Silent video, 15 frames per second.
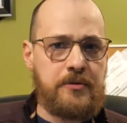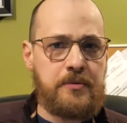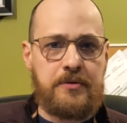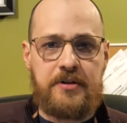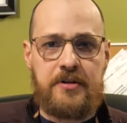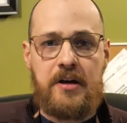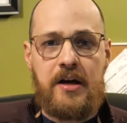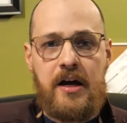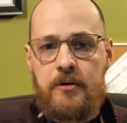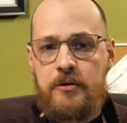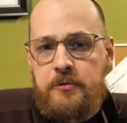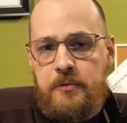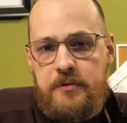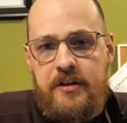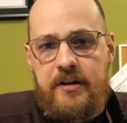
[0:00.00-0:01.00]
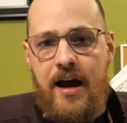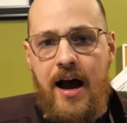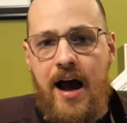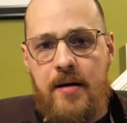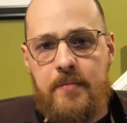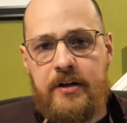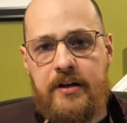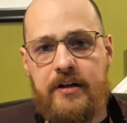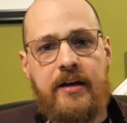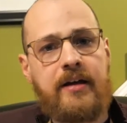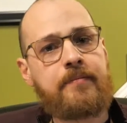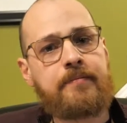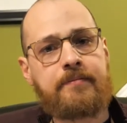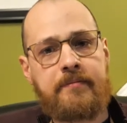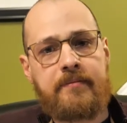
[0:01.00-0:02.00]
This was a, this was a common
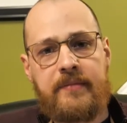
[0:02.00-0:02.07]
name.